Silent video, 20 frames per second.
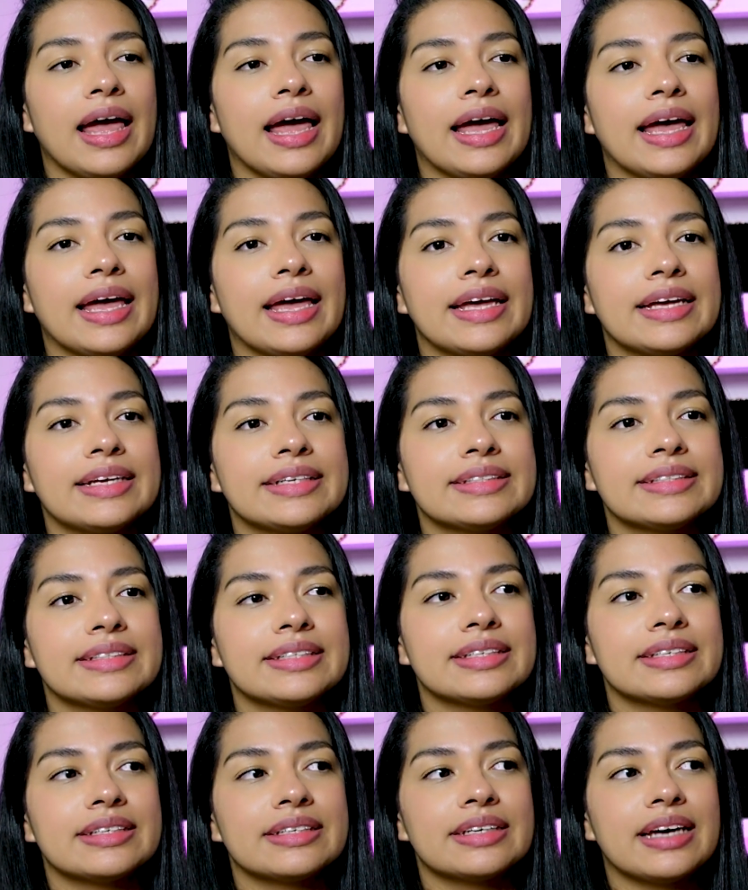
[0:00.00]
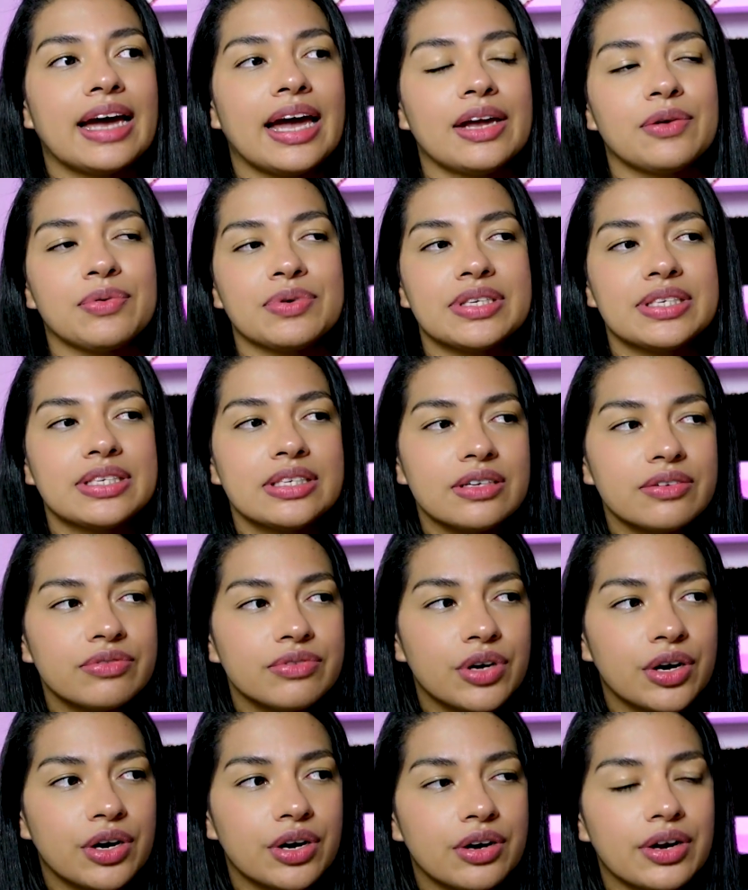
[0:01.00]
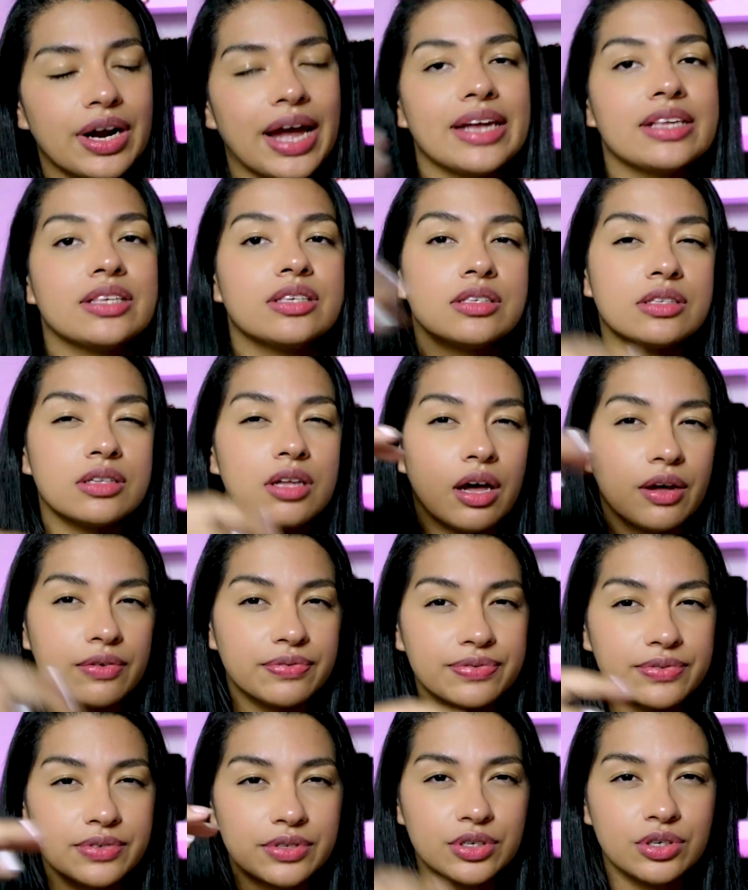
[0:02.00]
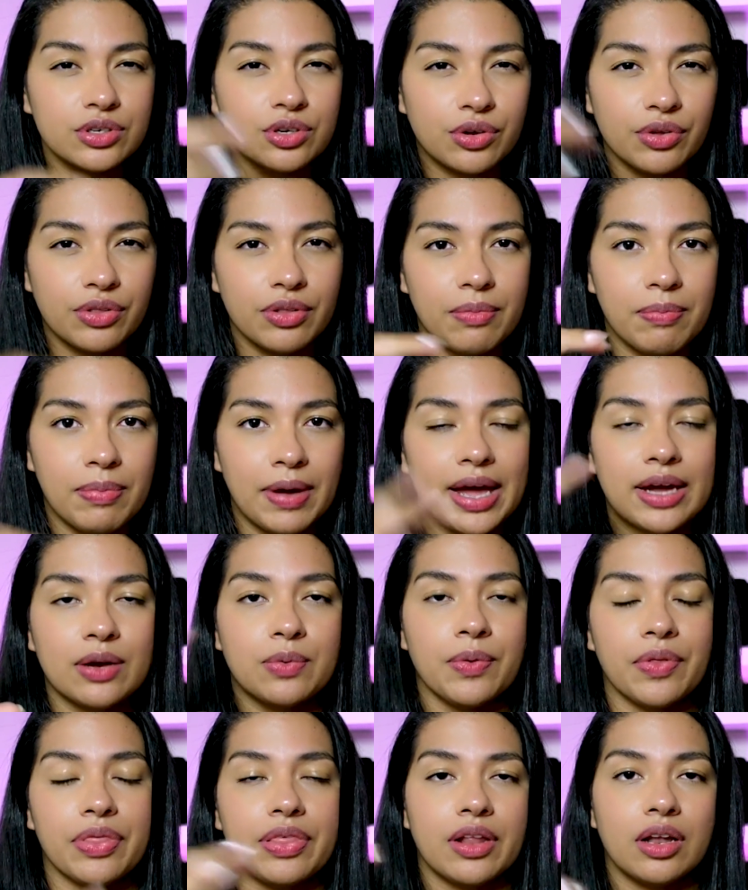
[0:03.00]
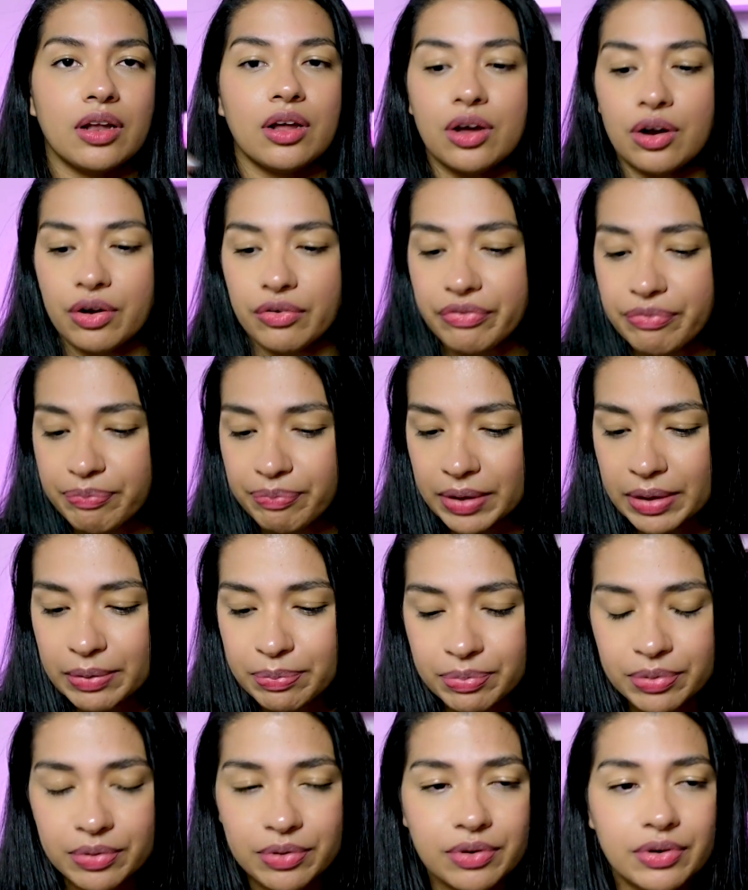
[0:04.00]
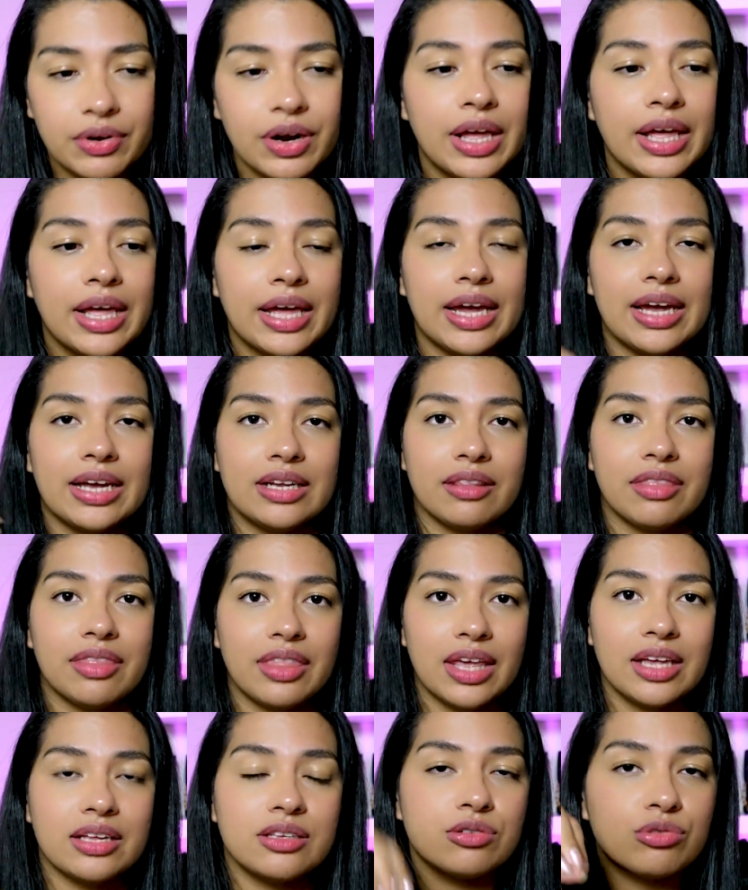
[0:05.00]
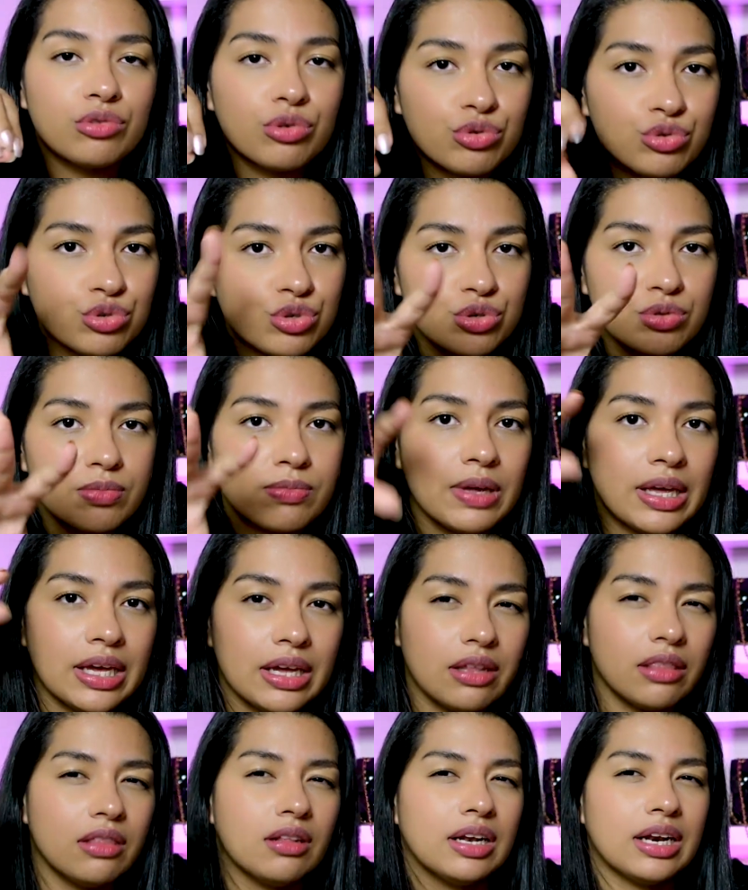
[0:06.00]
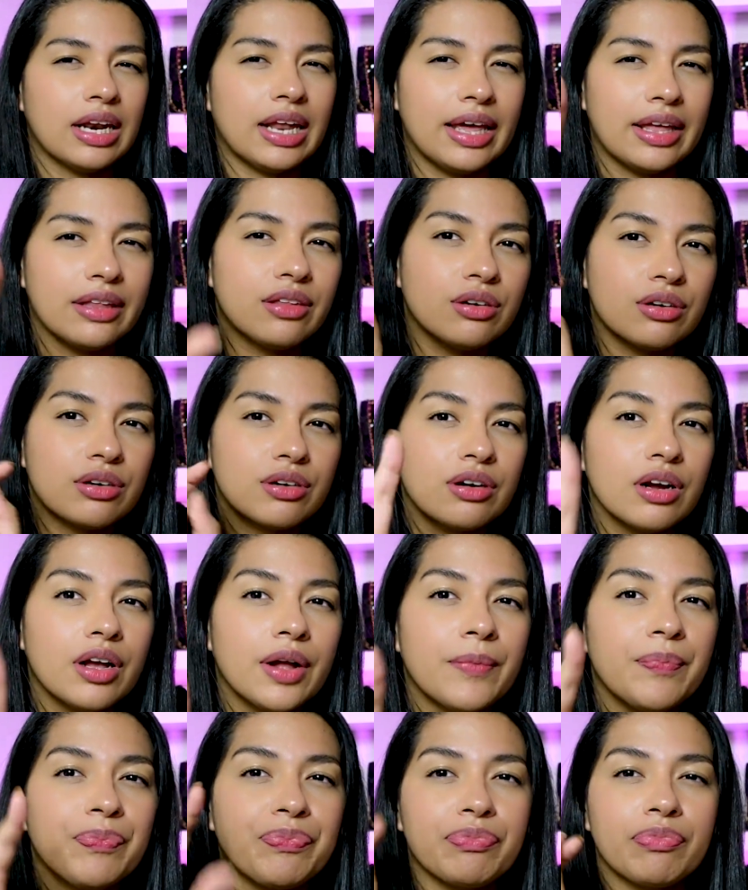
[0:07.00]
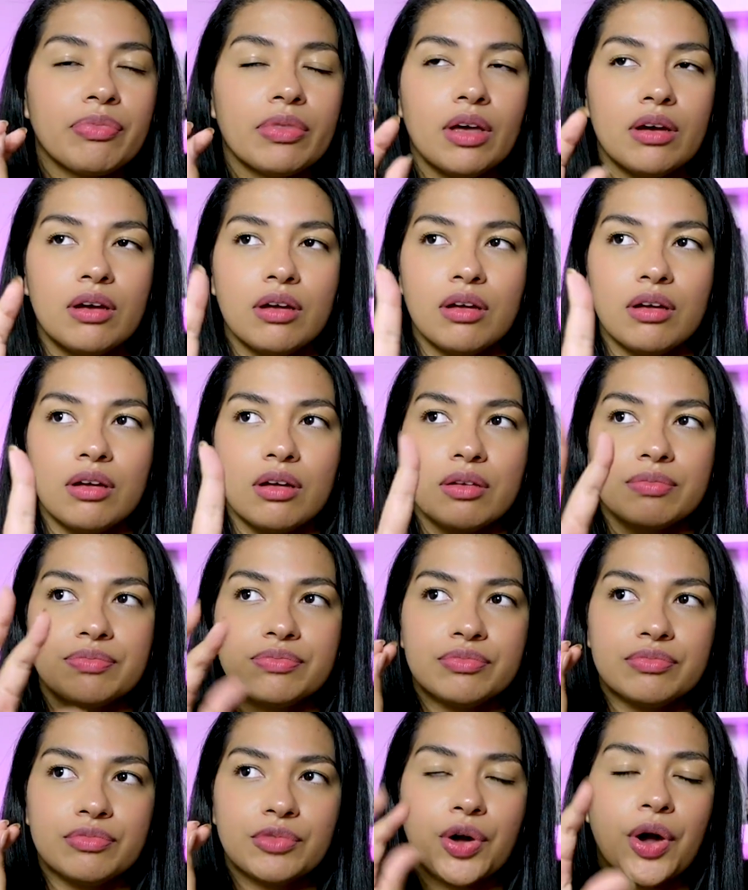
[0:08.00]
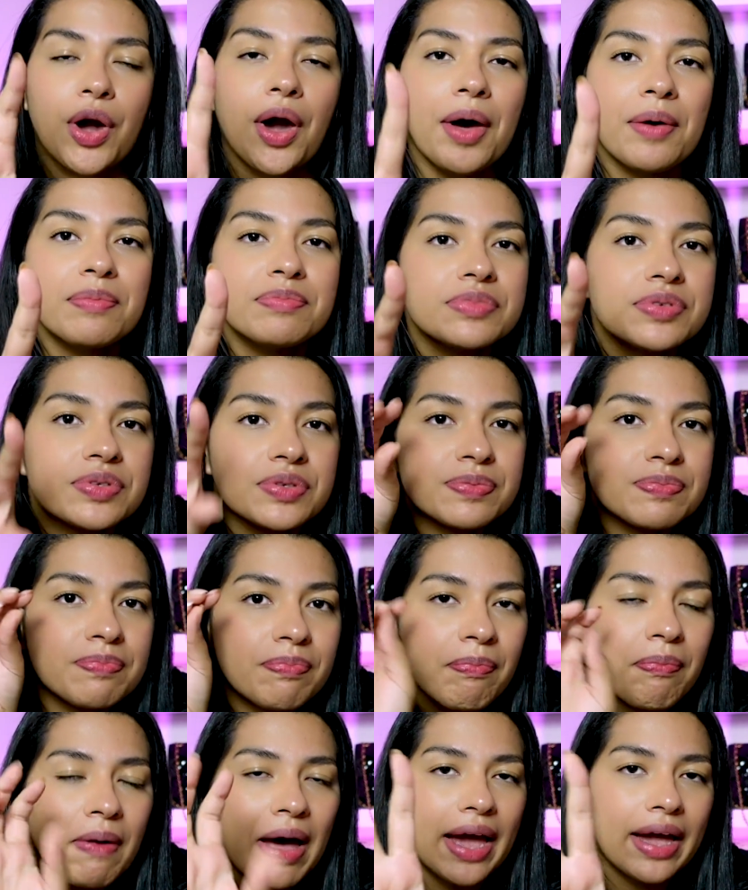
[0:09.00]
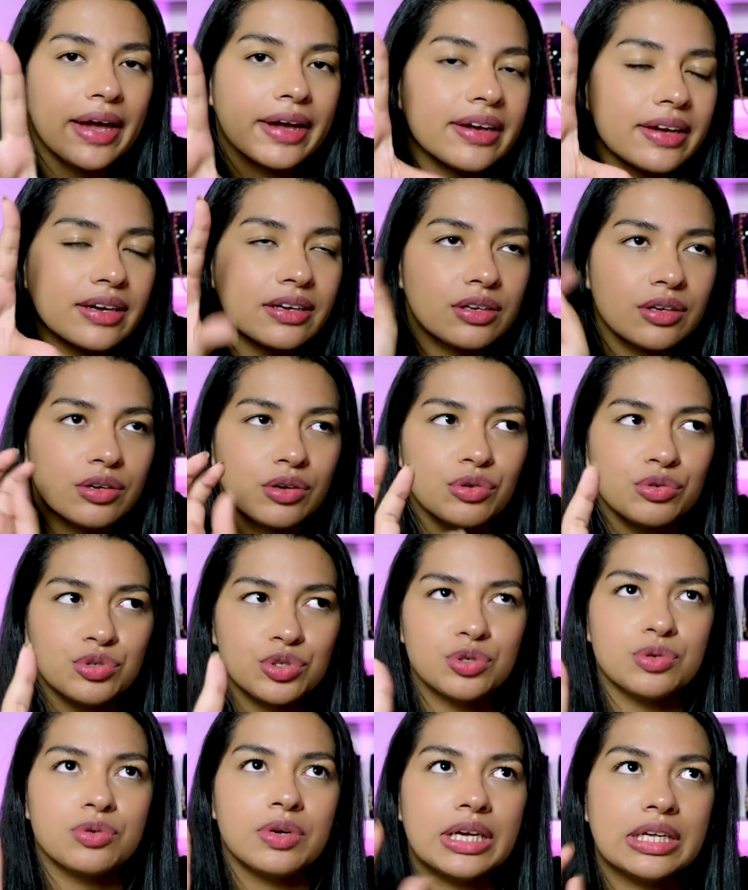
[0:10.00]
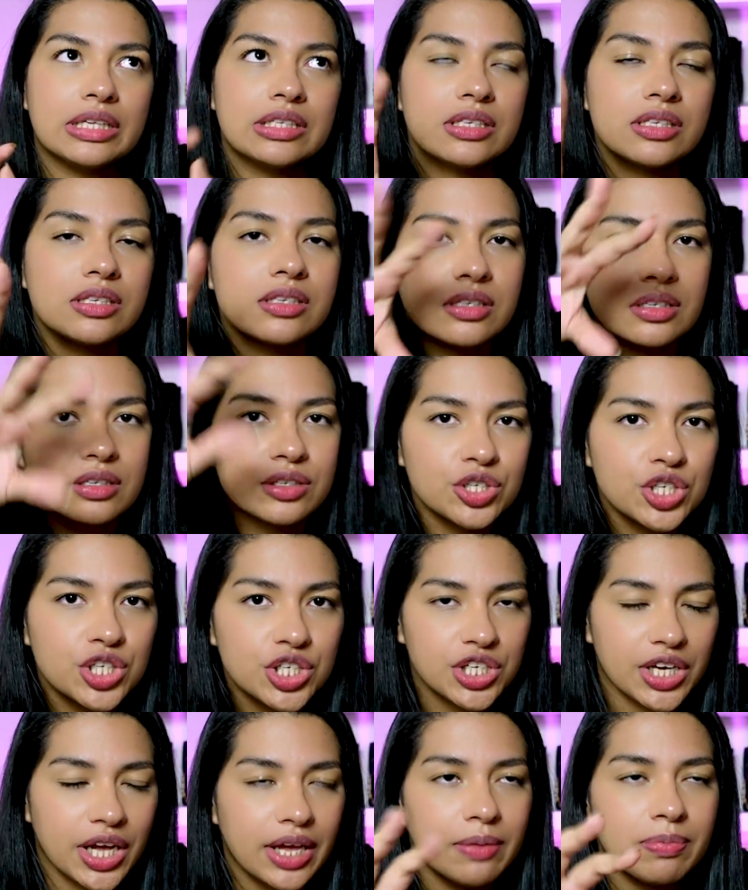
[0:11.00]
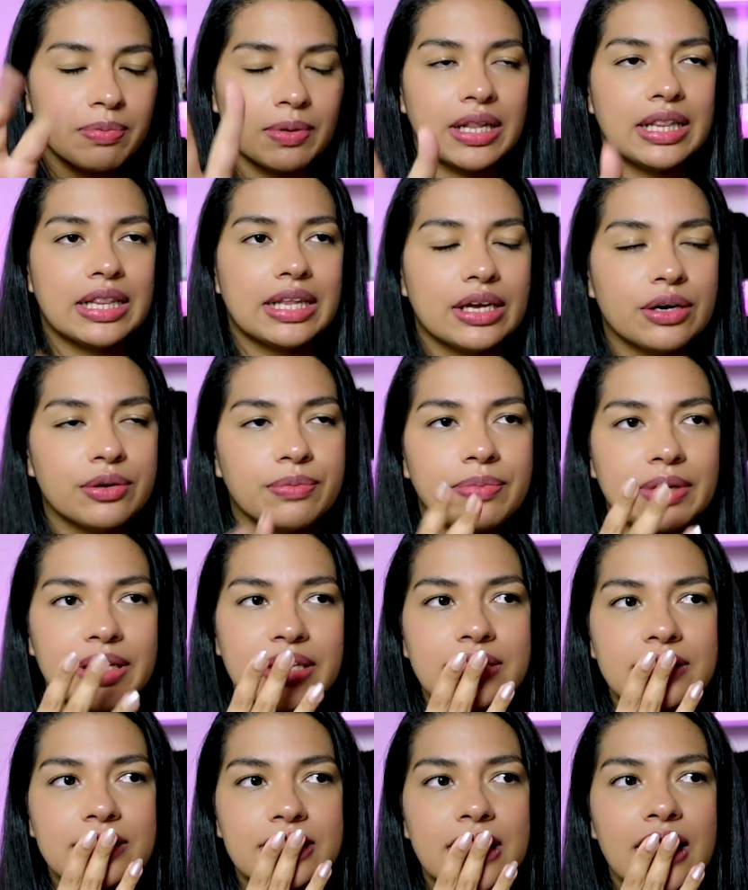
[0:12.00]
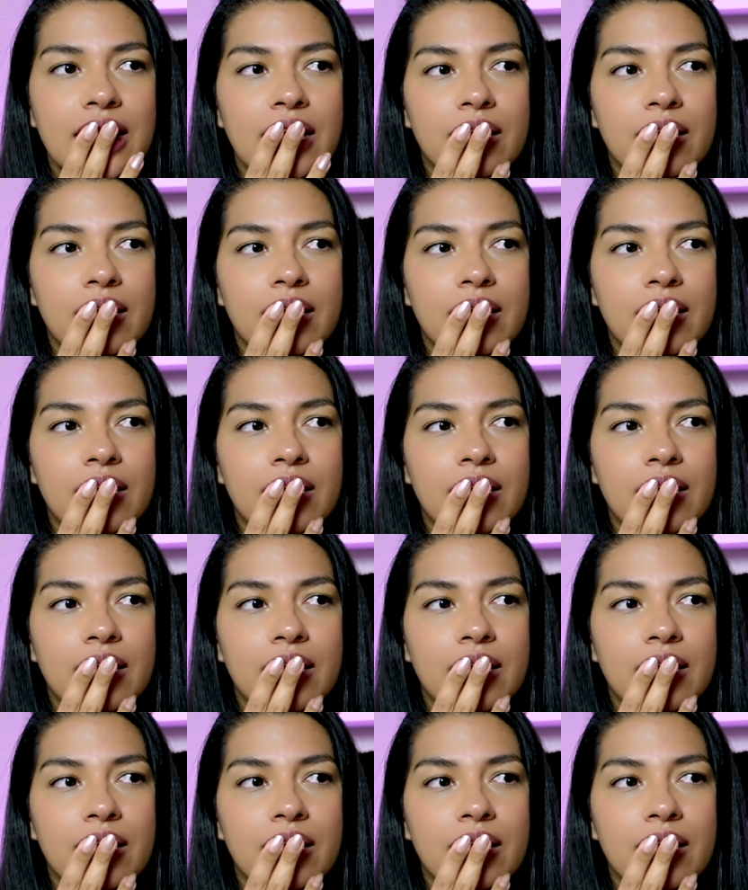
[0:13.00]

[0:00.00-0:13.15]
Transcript: And I received her. I stuffed, you know, the bag with a lot of paper and things, you know, to make the leather comes back, you know, to its shape a little bit.